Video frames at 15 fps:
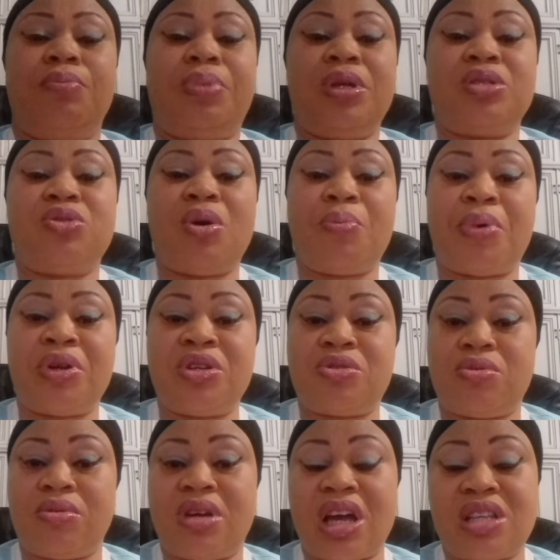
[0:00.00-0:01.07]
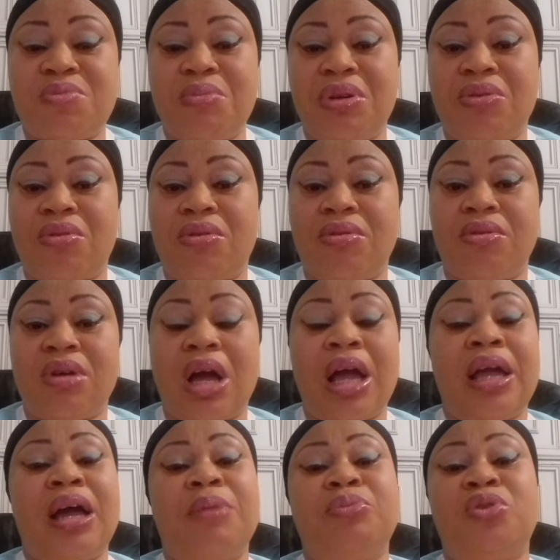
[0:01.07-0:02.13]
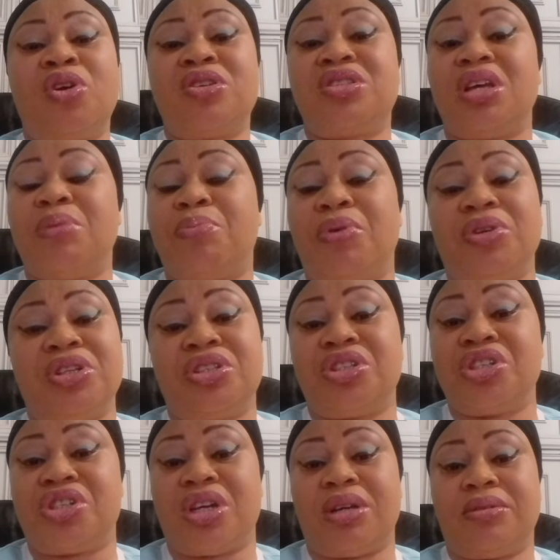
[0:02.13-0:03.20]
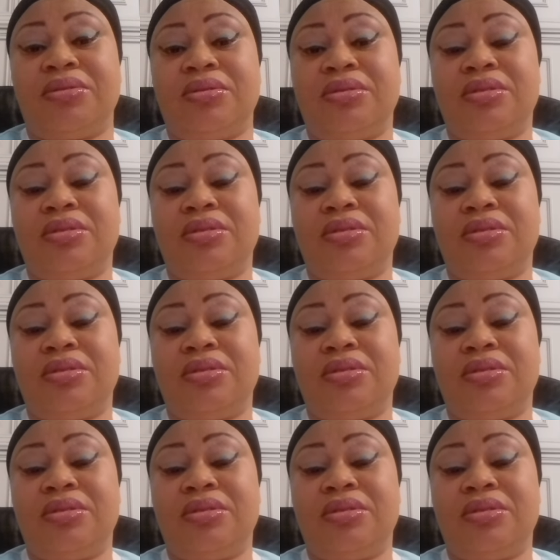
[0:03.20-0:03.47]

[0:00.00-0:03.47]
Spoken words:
Please, nobody should get me wrong. I am not a politician.